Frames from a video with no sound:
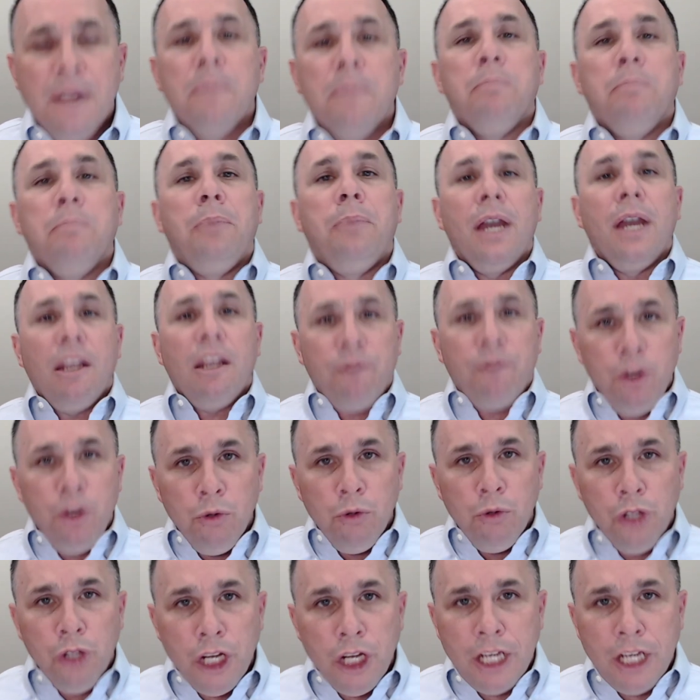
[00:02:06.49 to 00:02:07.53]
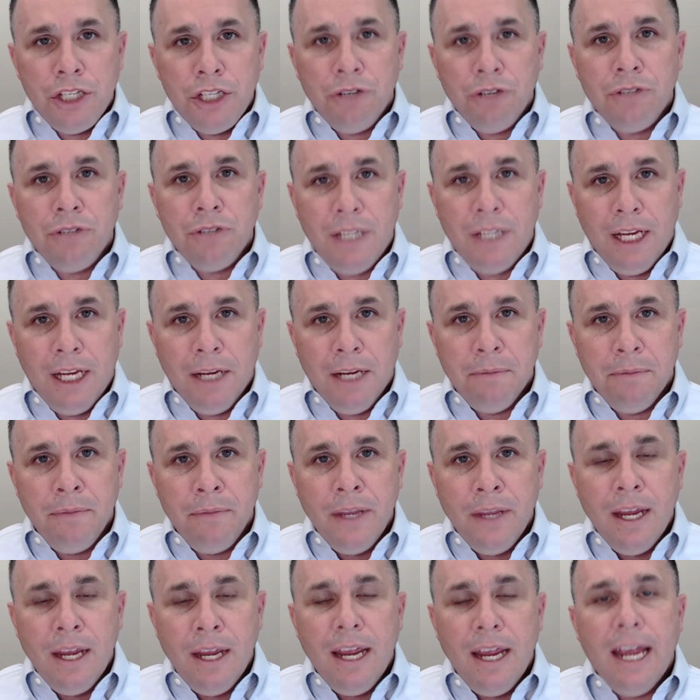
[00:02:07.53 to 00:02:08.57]
But if you look at your team
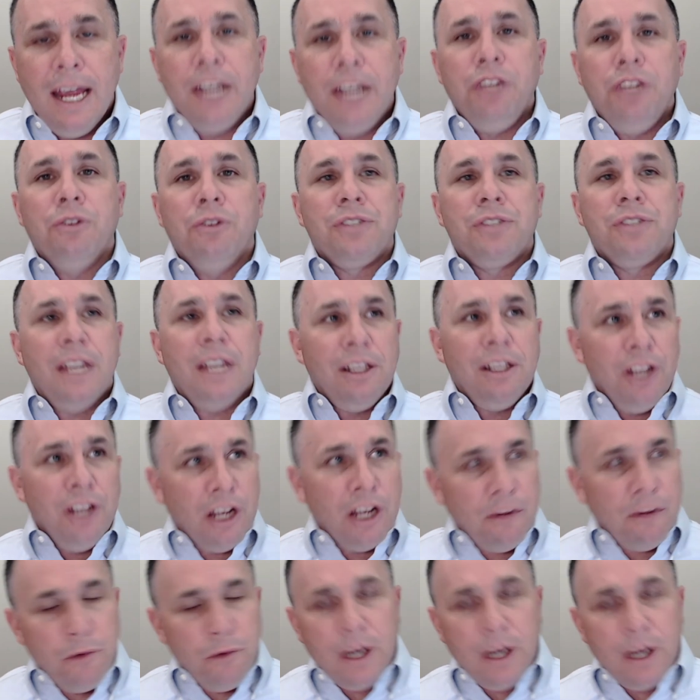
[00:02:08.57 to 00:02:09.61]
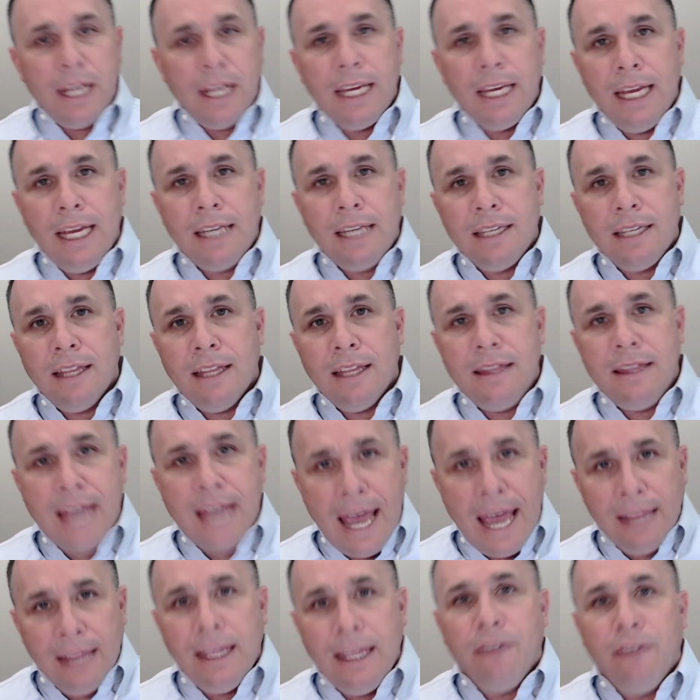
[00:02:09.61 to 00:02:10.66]
and you say, look, if we're going to get to
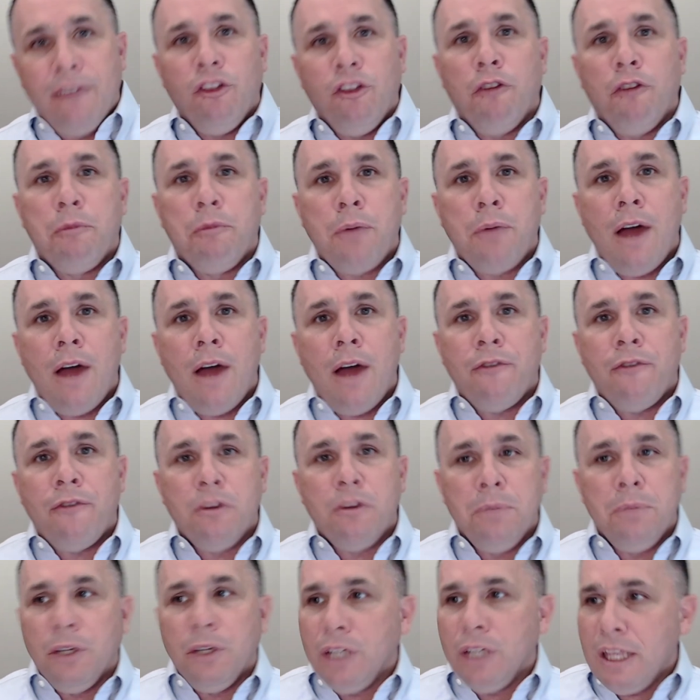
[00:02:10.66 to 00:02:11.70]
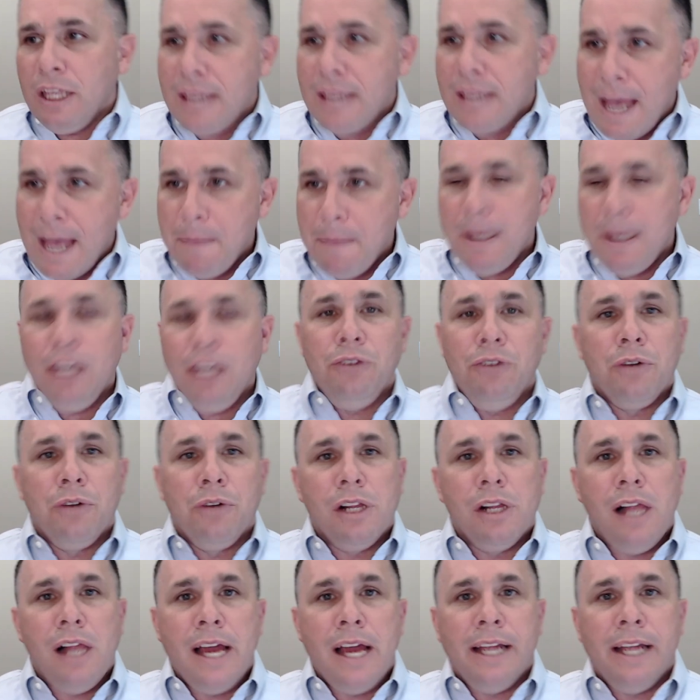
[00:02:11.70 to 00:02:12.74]
that level of profitability, that many new
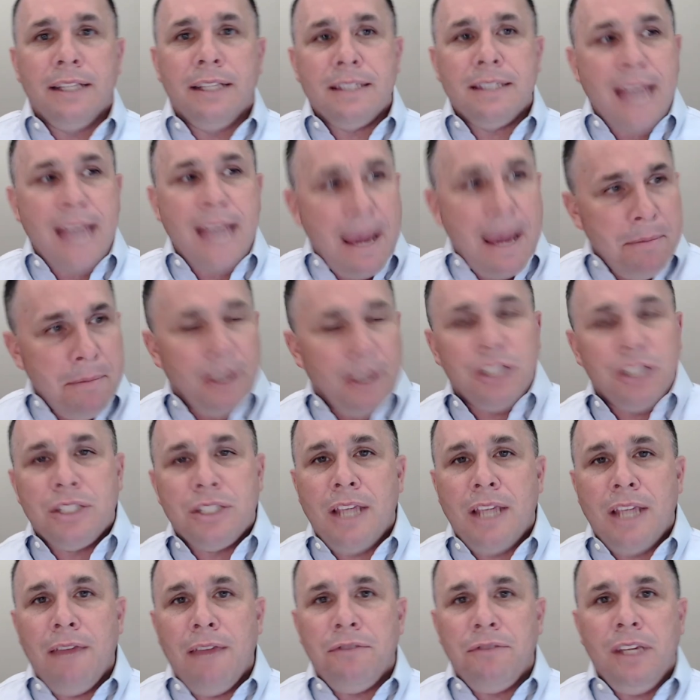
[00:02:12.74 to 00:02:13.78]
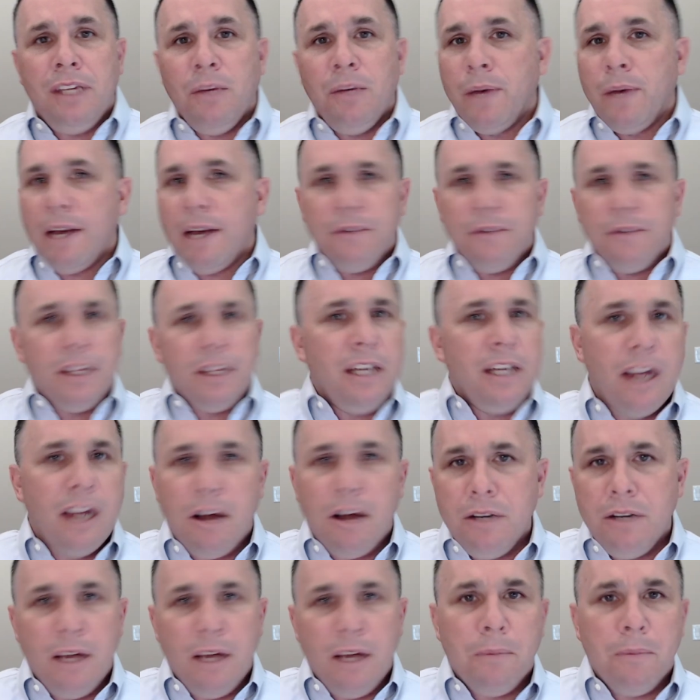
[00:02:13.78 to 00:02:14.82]
clients, that much safety, whatever the
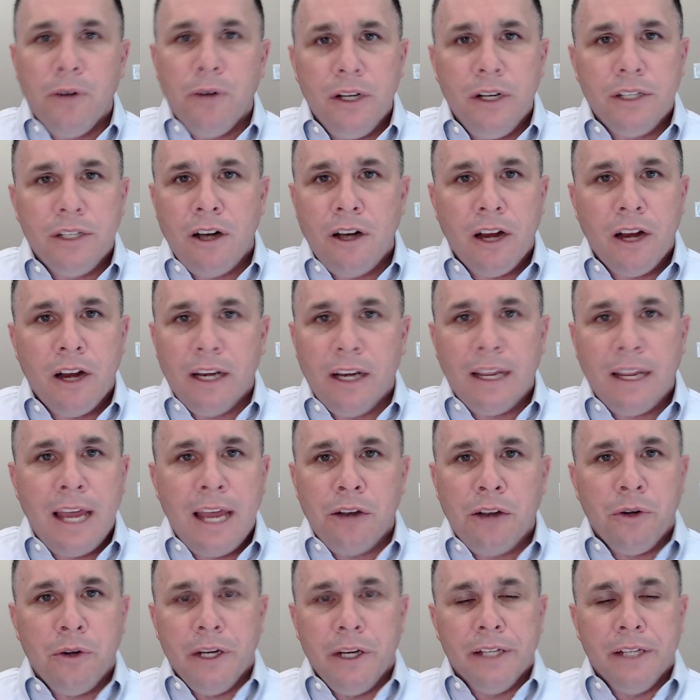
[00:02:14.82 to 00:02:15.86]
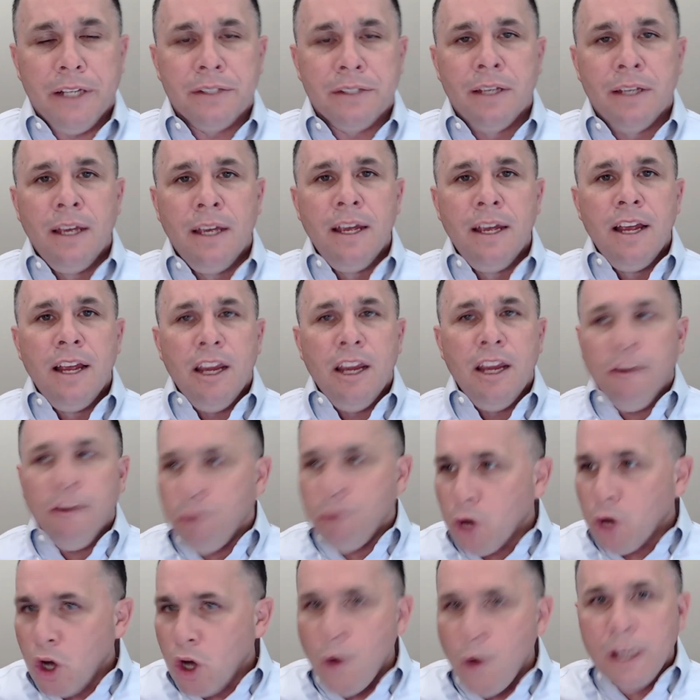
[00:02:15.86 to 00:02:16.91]
number and target and category is, if we're
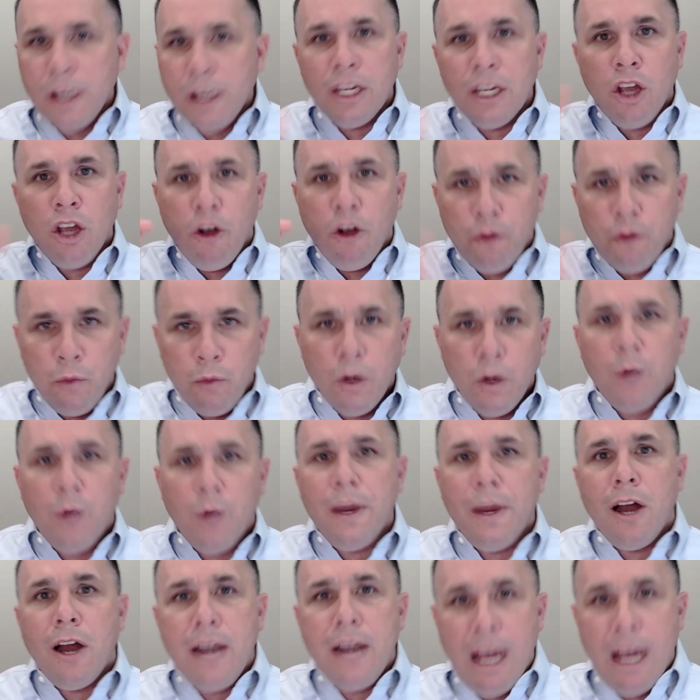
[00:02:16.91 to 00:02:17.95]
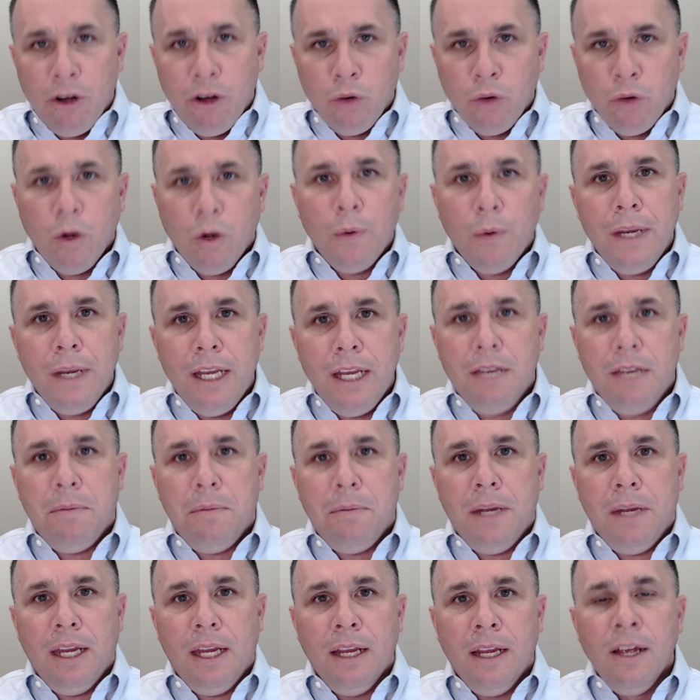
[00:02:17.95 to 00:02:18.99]
going to go from where we are now to where we need to
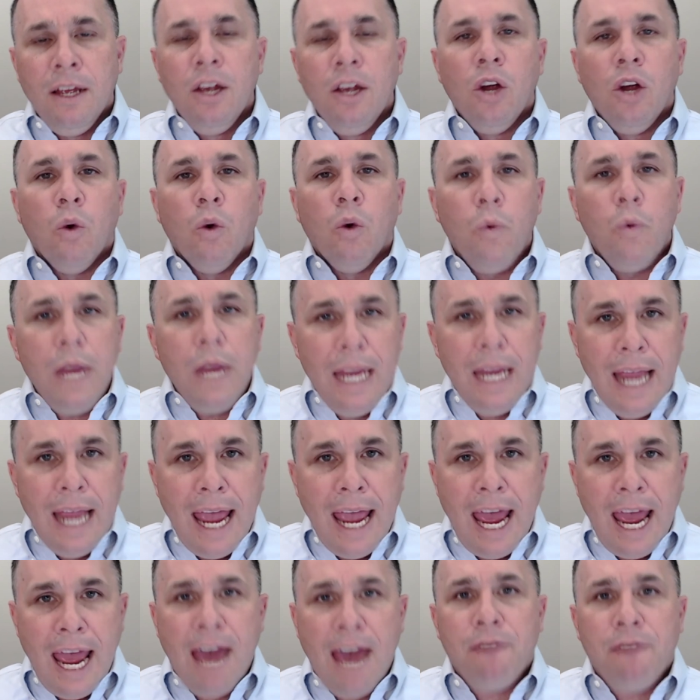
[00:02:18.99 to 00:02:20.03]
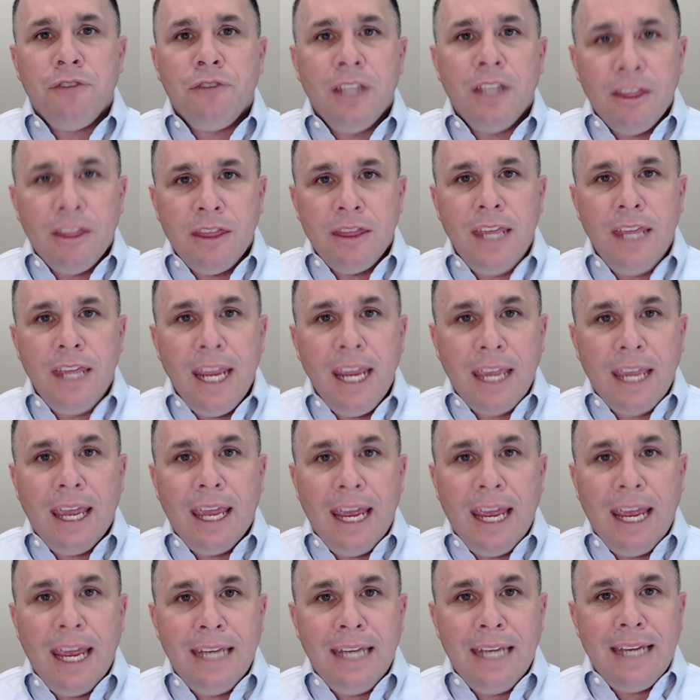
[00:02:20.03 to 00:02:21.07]
be, we have to think
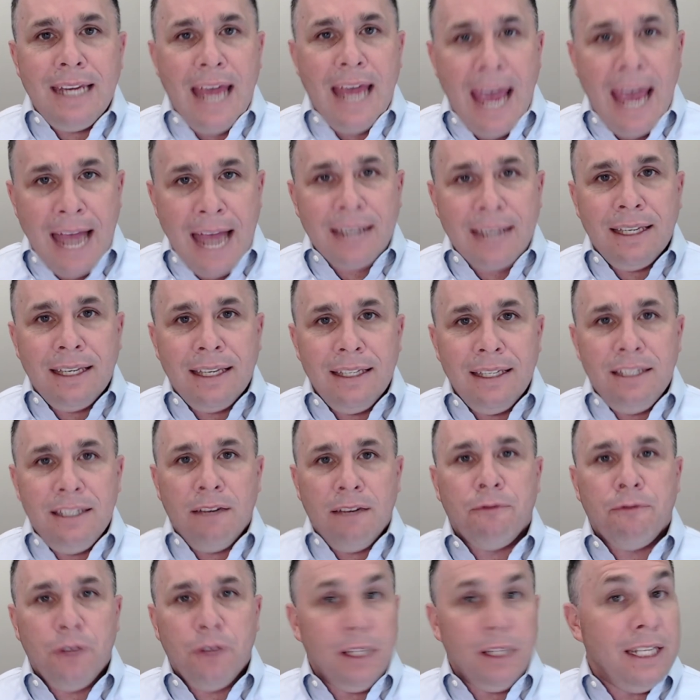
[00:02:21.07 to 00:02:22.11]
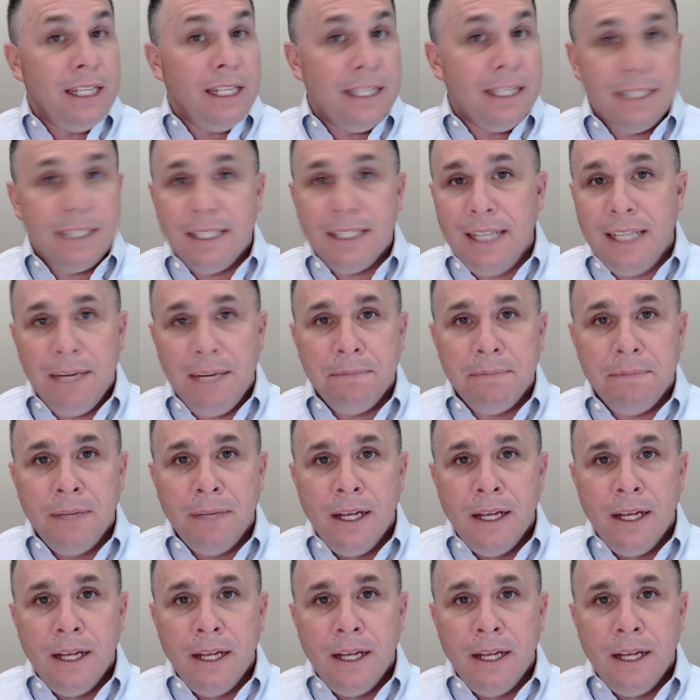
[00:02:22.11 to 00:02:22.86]
and act differently as a team.